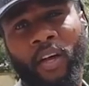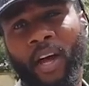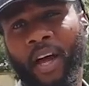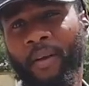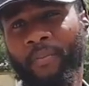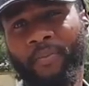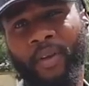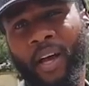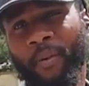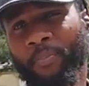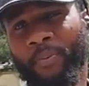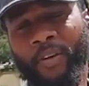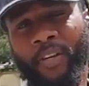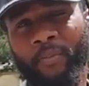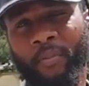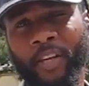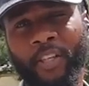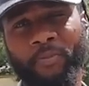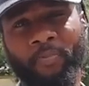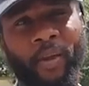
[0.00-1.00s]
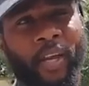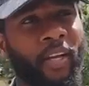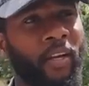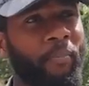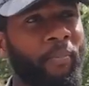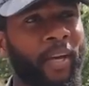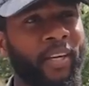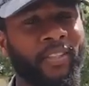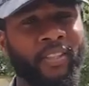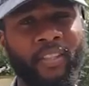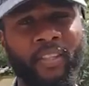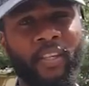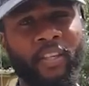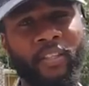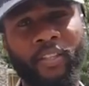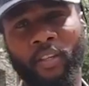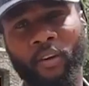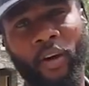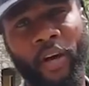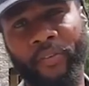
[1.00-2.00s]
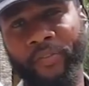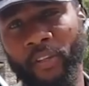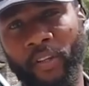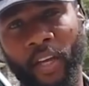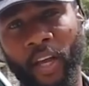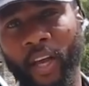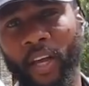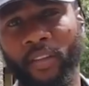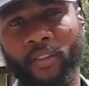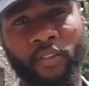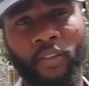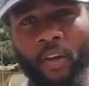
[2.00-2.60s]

I pretty much made a basic detail after that.